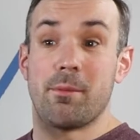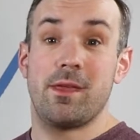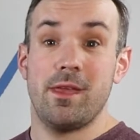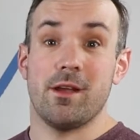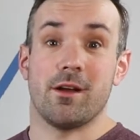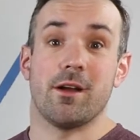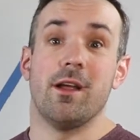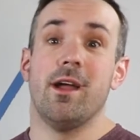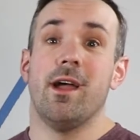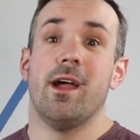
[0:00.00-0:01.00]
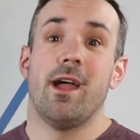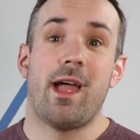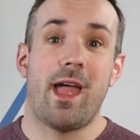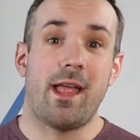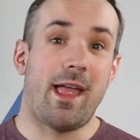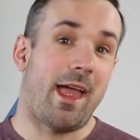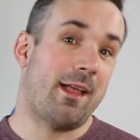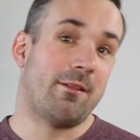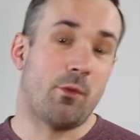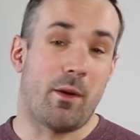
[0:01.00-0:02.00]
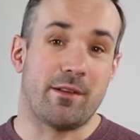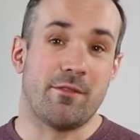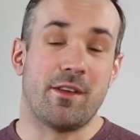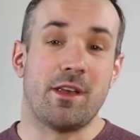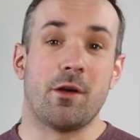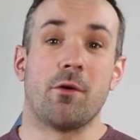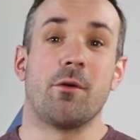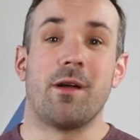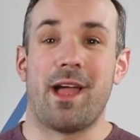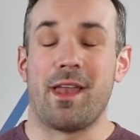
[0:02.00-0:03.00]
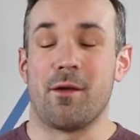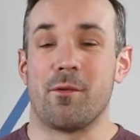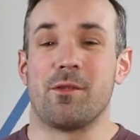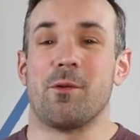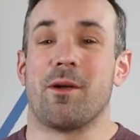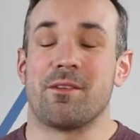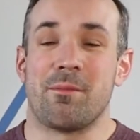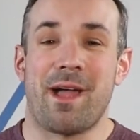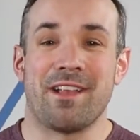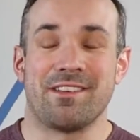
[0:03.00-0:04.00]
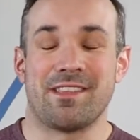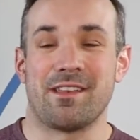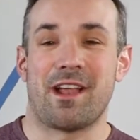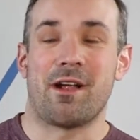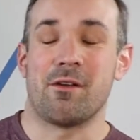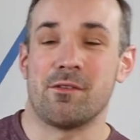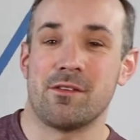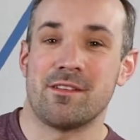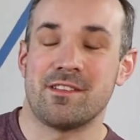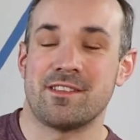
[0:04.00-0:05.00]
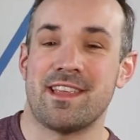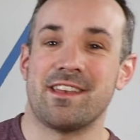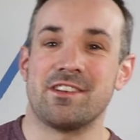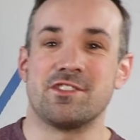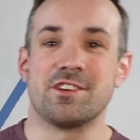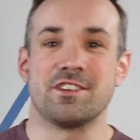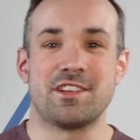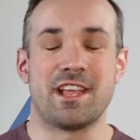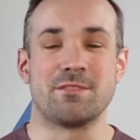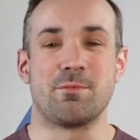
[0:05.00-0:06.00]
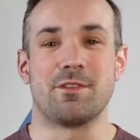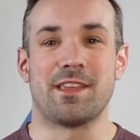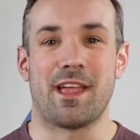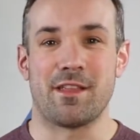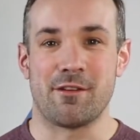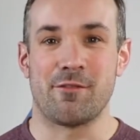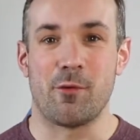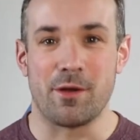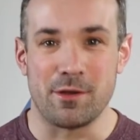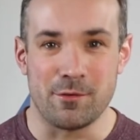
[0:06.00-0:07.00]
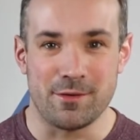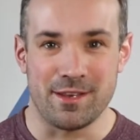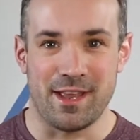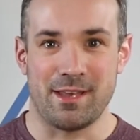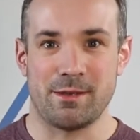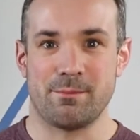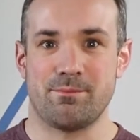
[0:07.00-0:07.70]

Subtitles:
up here to watch a video and to watch a pageant that our sending church has put together for you tonight.